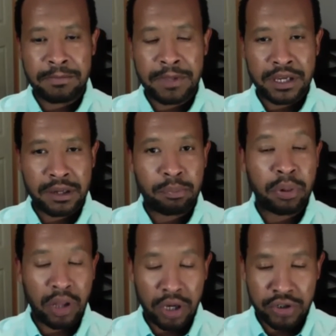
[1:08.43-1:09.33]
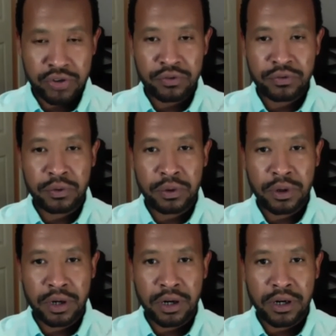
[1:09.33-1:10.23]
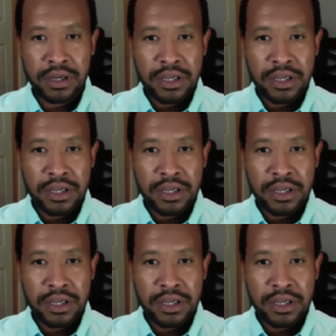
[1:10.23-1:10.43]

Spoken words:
I applaud you for